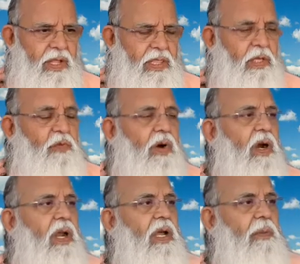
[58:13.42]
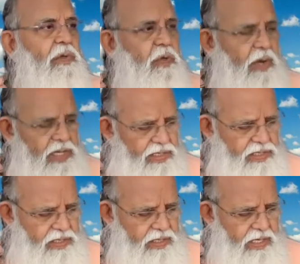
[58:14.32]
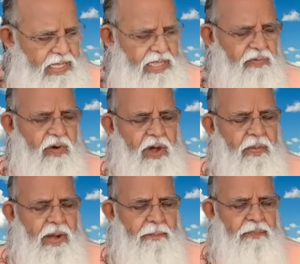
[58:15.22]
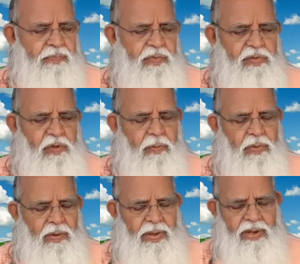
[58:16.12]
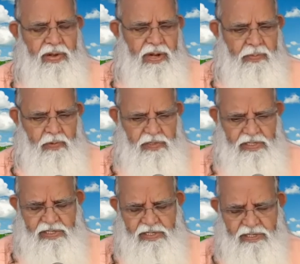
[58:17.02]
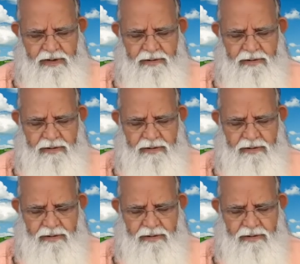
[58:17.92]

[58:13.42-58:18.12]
The world comes to us in the form of these complementary opposites.